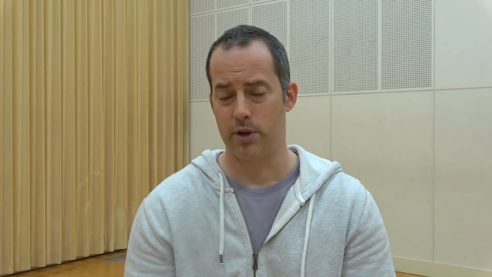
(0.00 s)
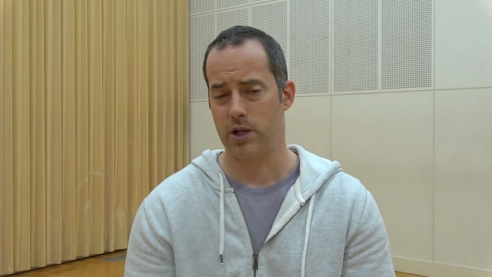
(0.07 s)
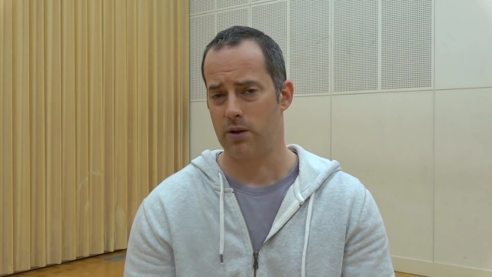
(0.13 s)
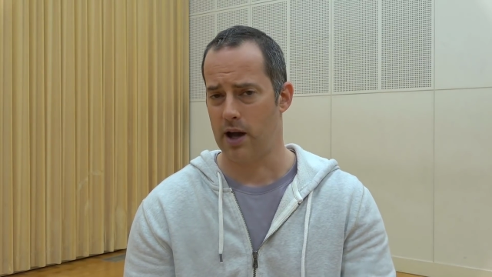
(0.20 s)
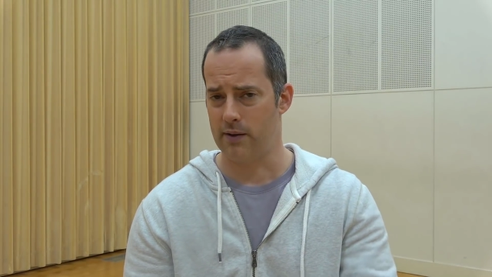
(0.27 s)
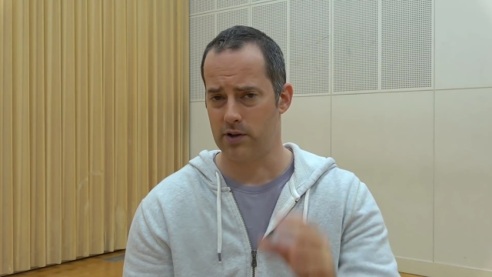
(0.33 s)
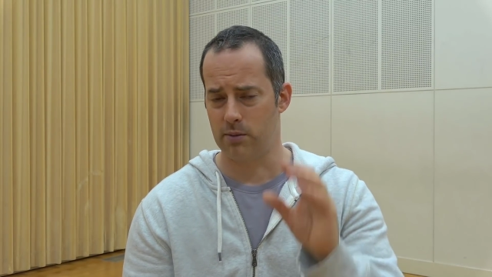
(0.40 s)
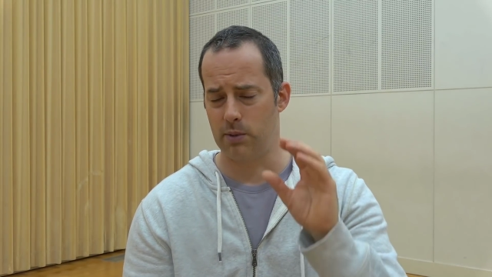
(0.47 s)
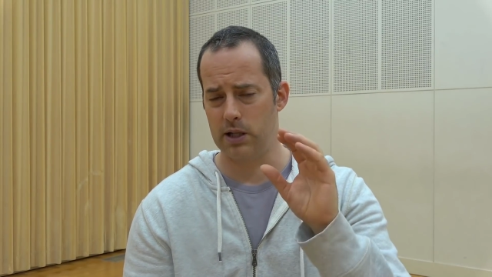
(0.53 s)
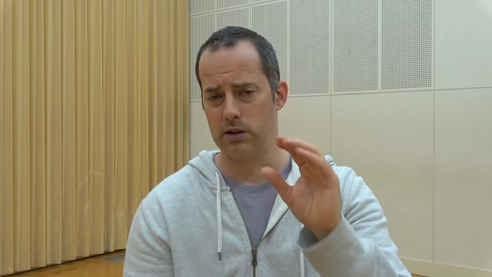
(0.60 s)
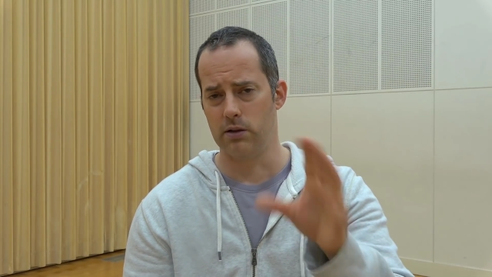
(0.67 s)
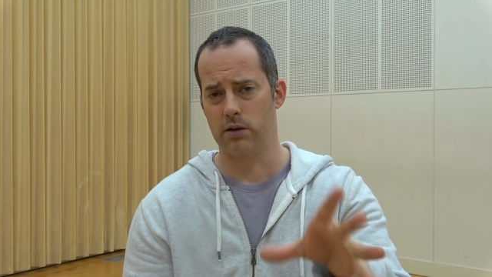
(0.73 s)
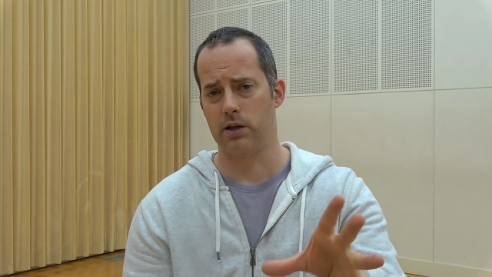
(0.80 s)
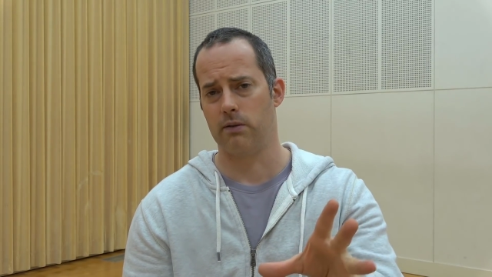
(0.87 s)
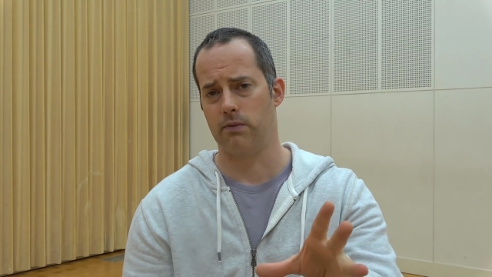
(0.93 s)
But you have to be
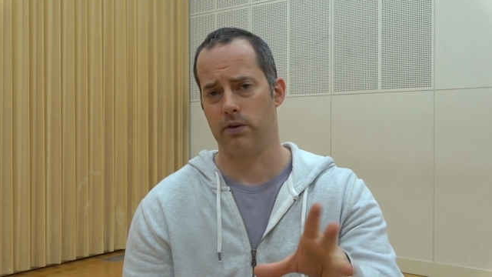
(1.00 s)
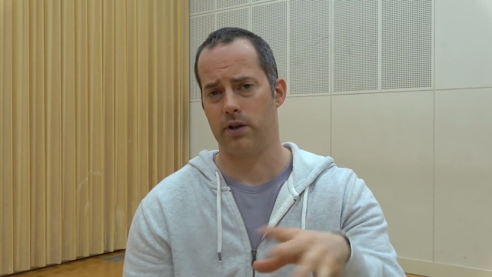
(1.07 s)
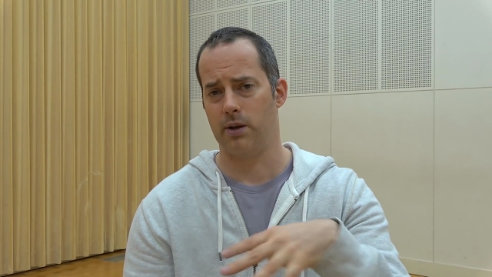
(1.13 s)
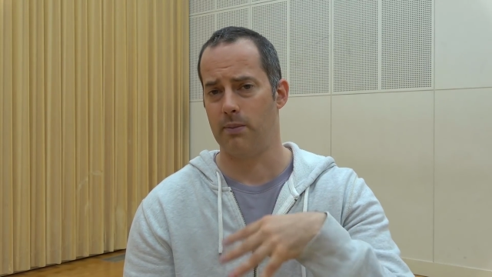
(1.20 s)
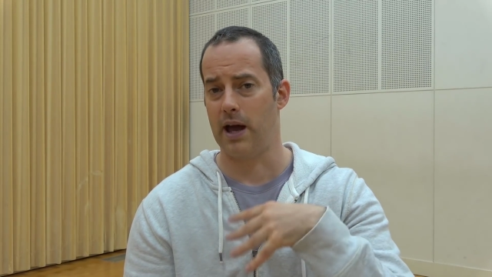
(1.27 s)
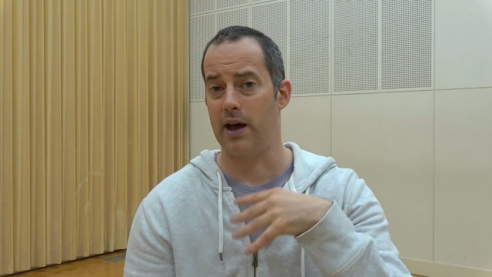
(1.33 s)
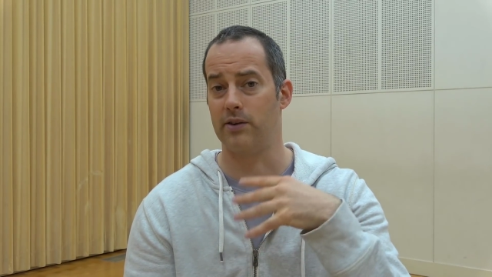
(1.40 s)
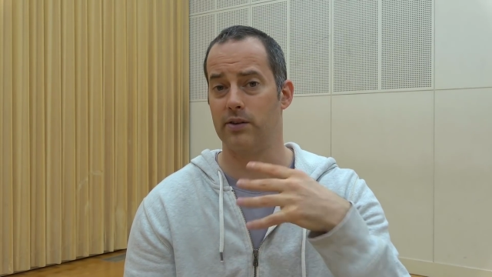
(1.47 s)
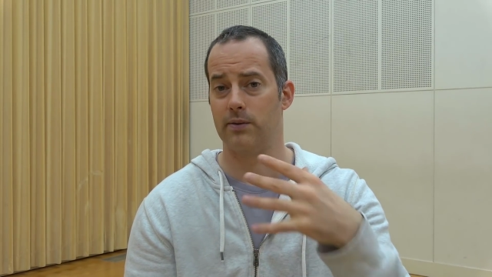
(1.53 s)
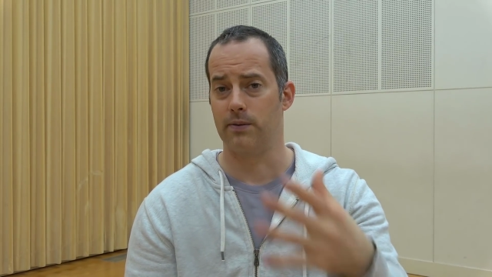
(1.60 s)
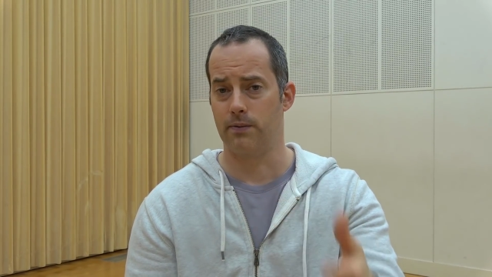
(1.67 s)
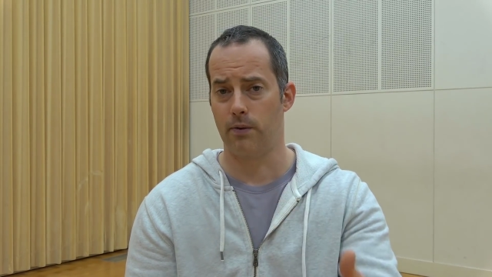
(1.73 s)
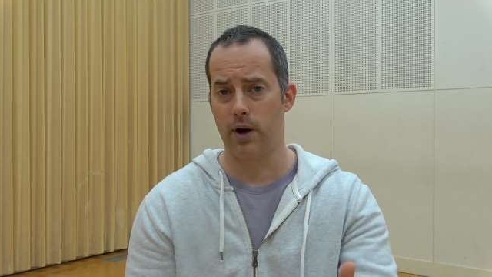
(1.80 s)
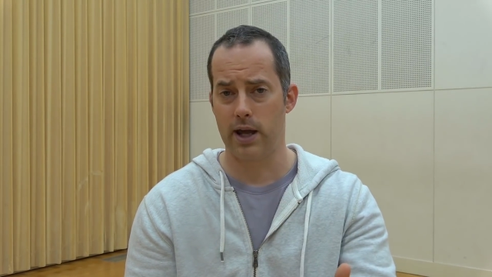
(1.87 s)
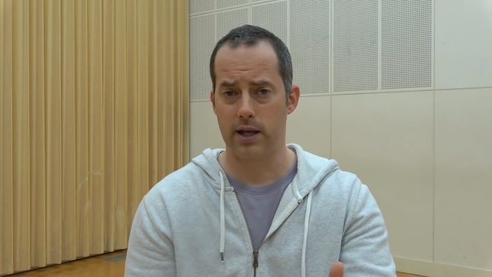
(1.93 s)
looking for them as a
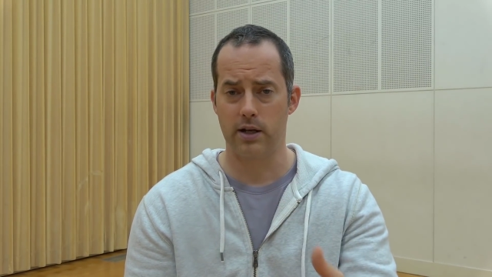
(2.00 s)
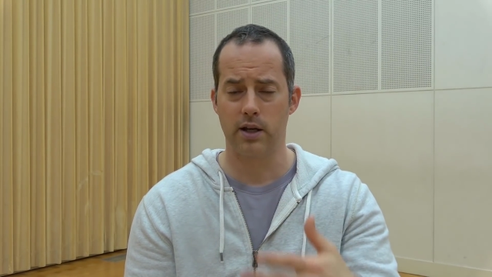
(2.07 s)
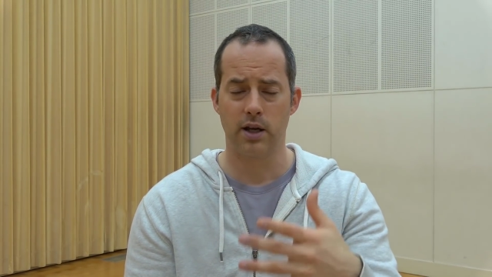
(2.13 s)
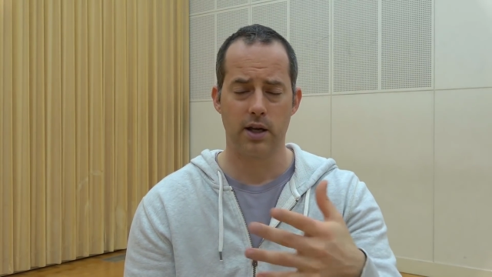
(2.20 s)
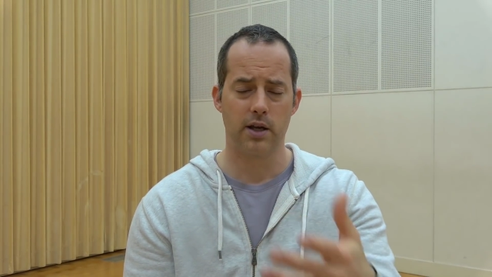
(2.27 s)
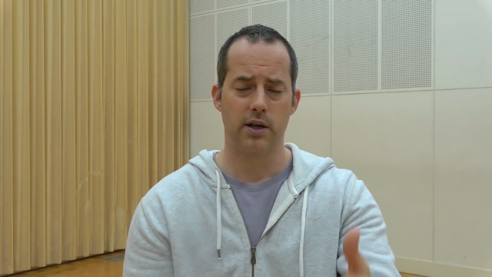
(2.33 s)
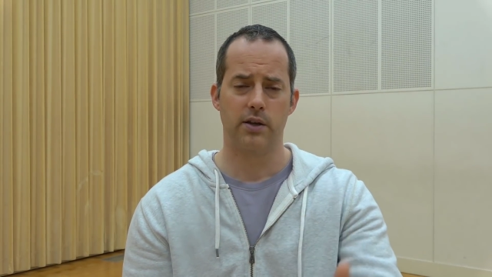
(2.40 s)
friend,